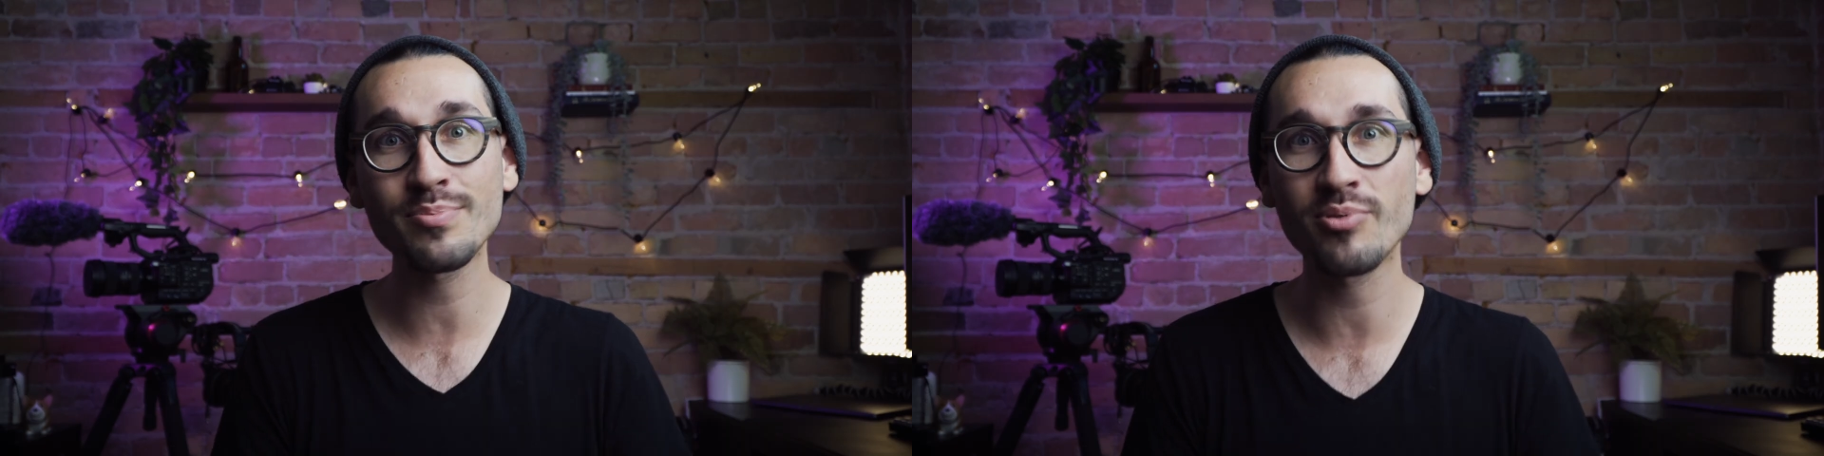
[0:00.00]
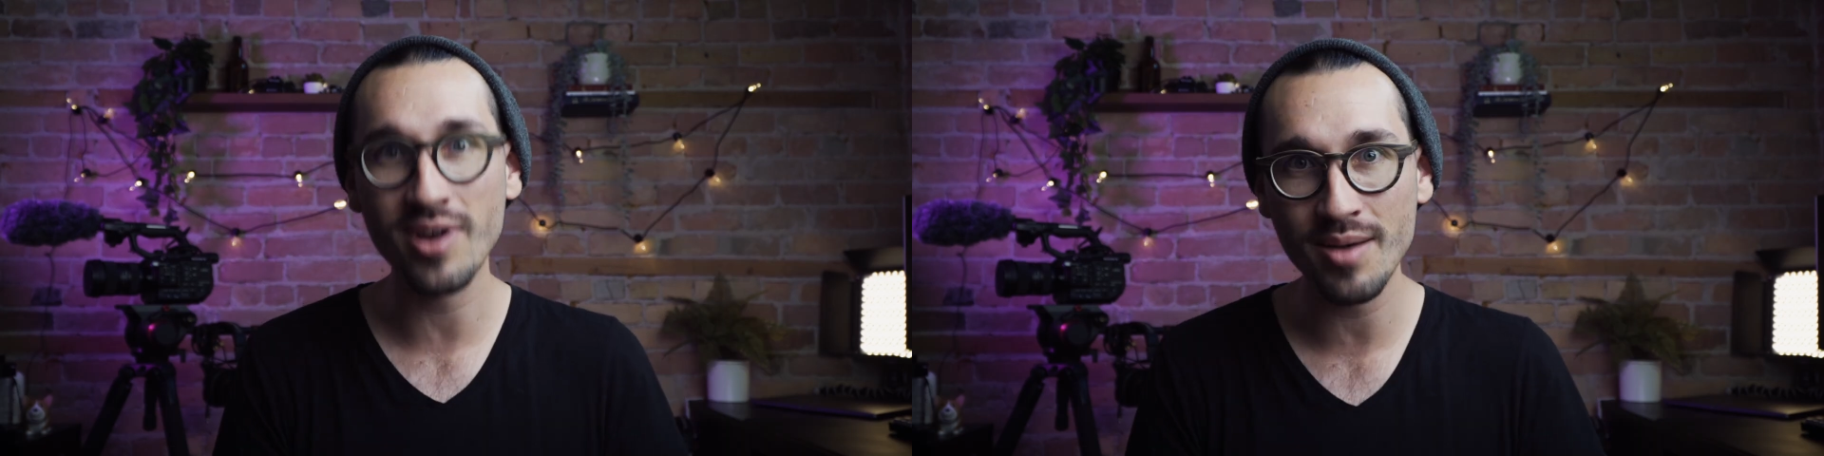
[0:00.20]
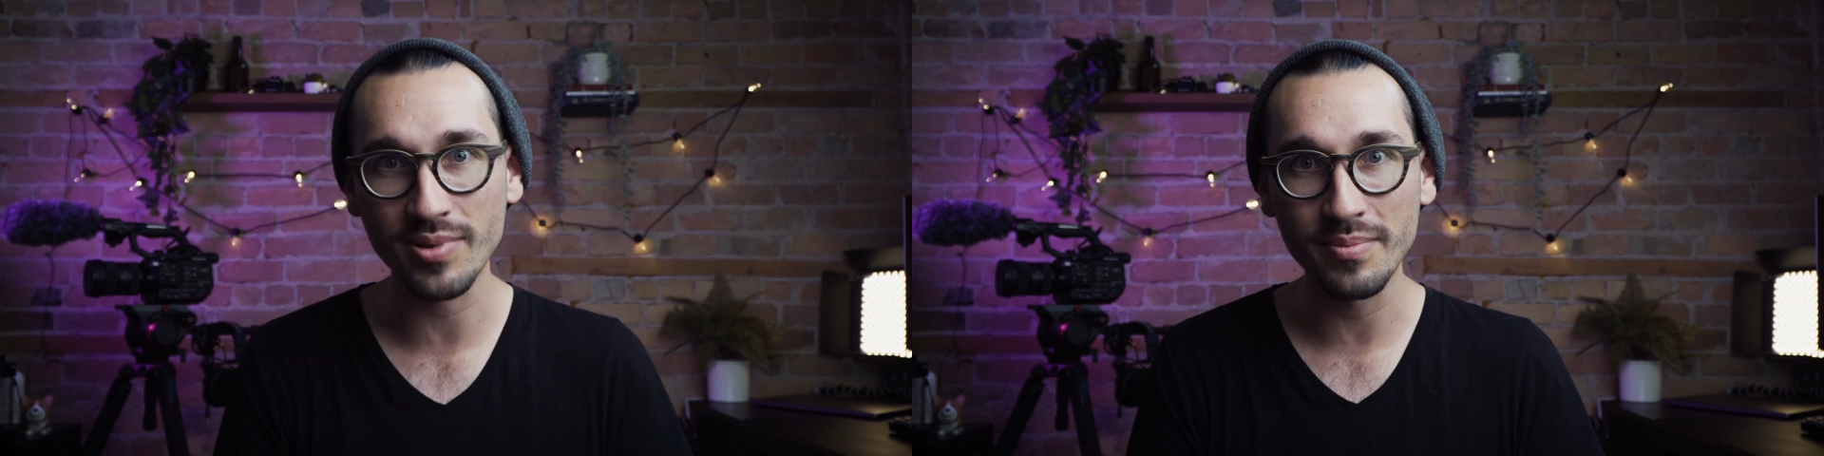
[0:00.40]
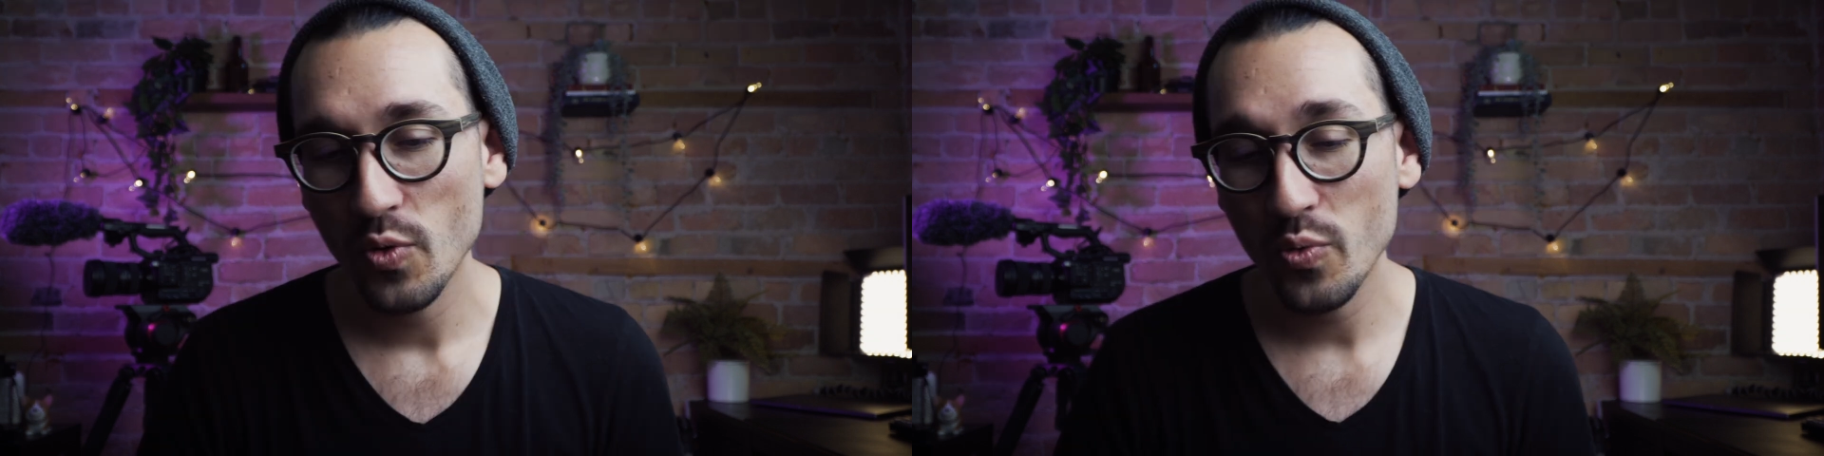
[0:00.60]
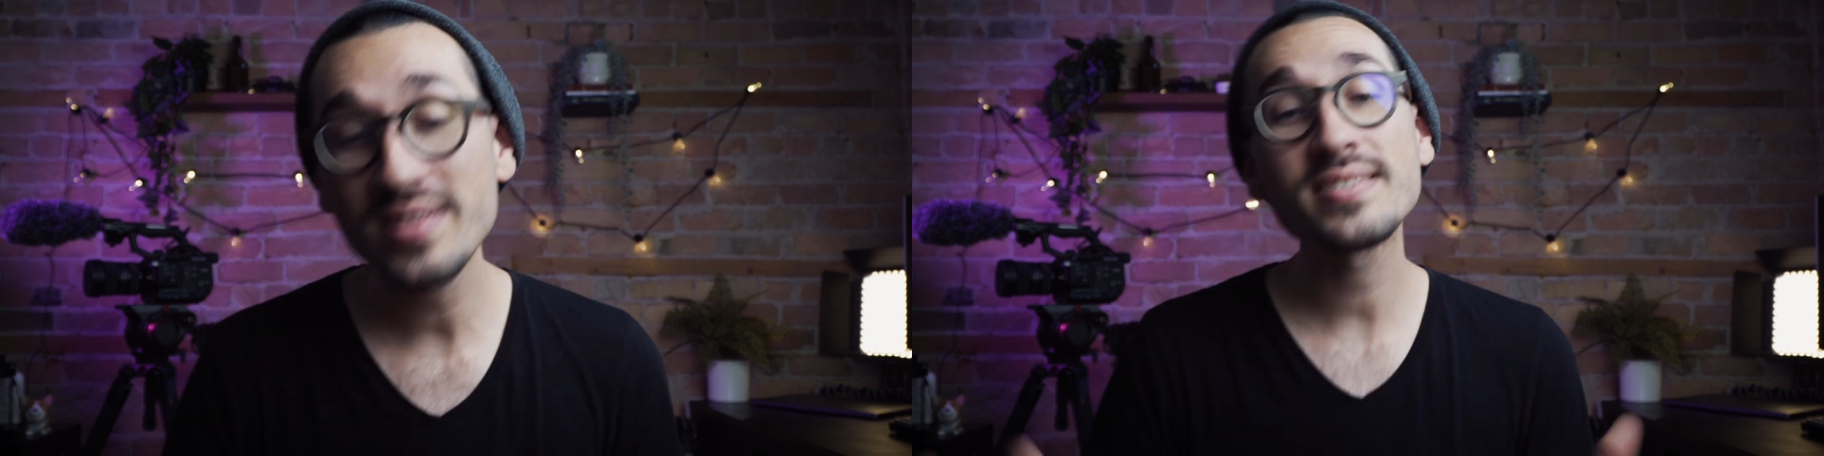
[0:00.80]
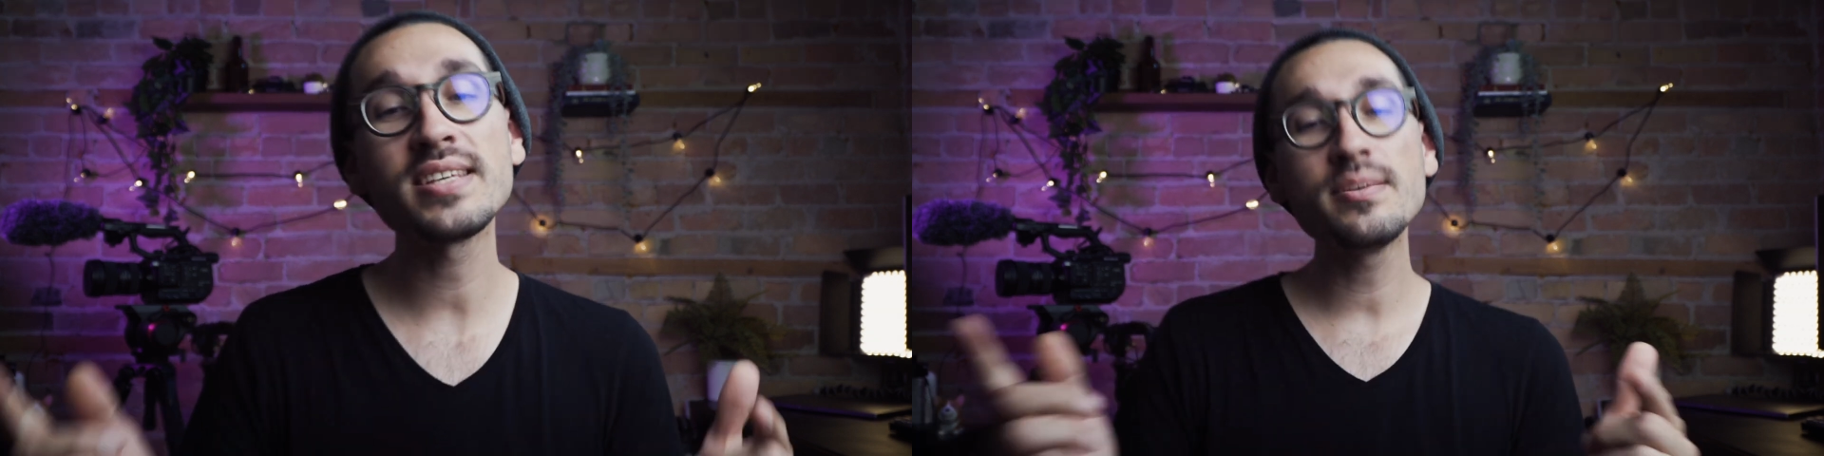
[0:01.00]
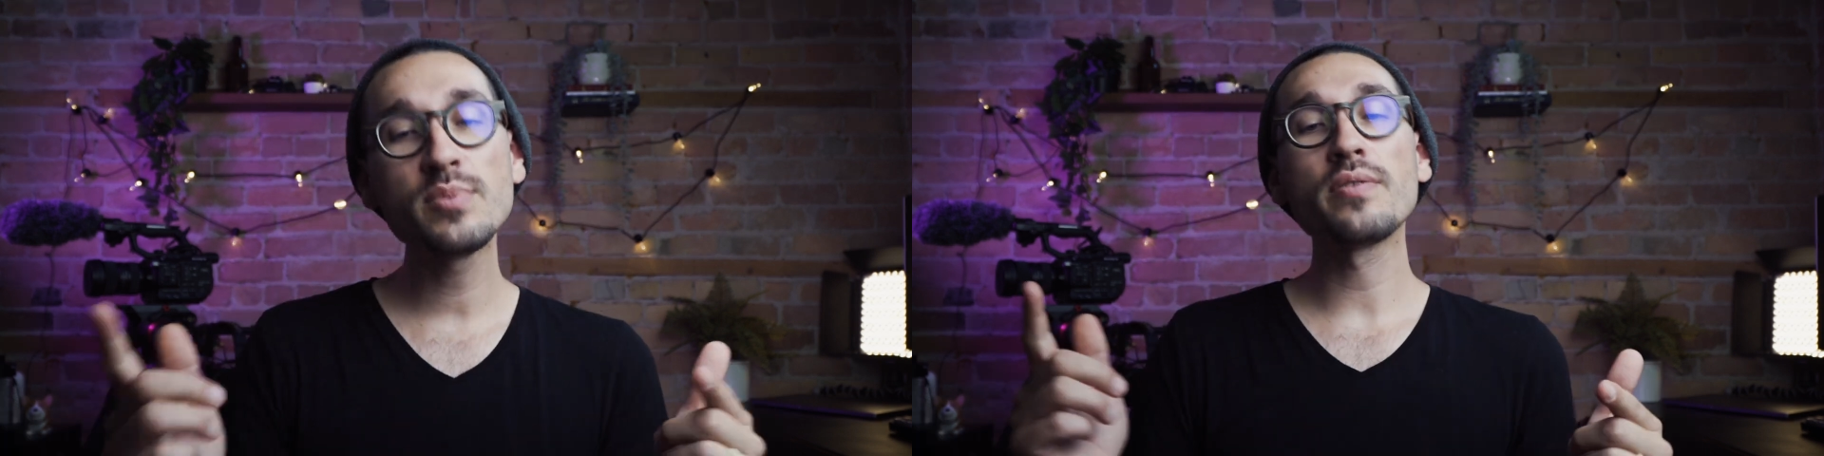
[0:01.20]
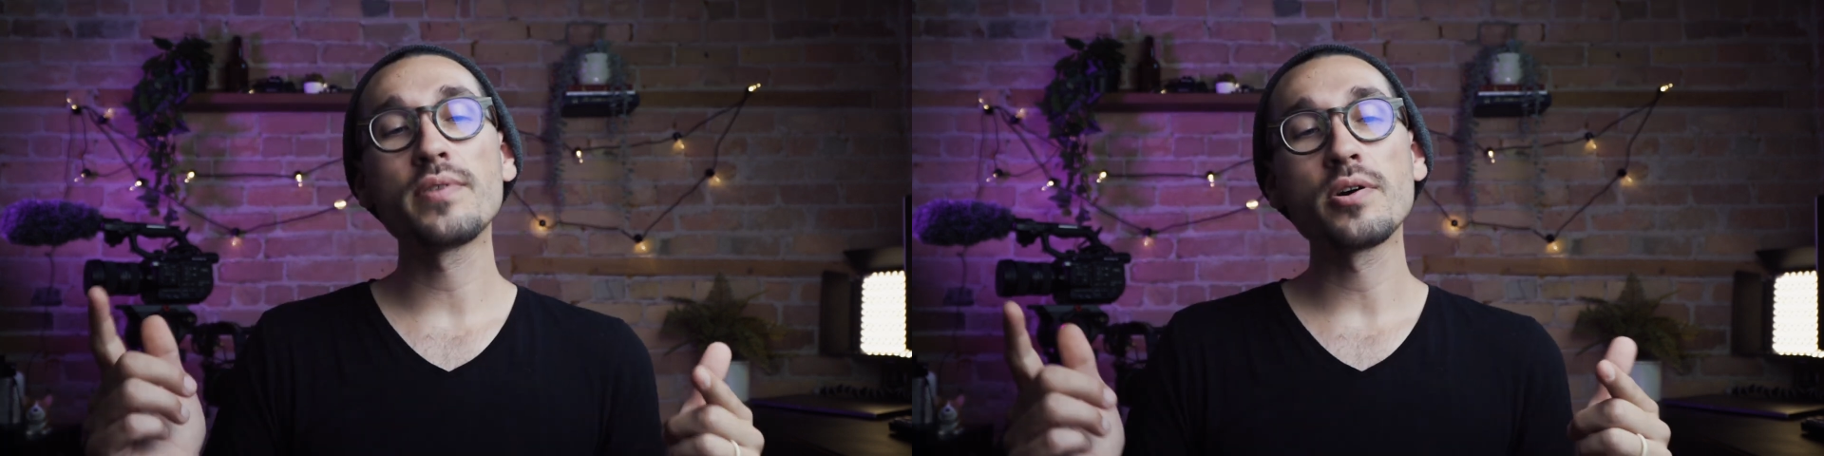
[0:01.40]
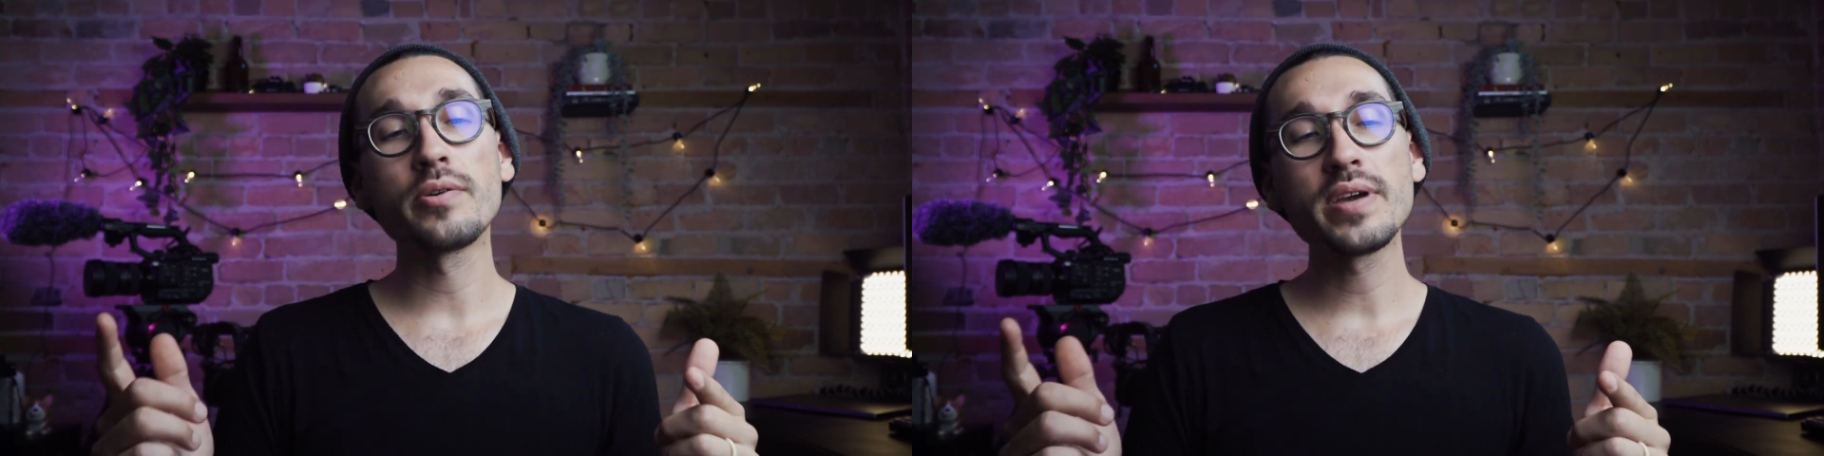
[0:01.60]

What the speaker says: a problem. With Teemill though,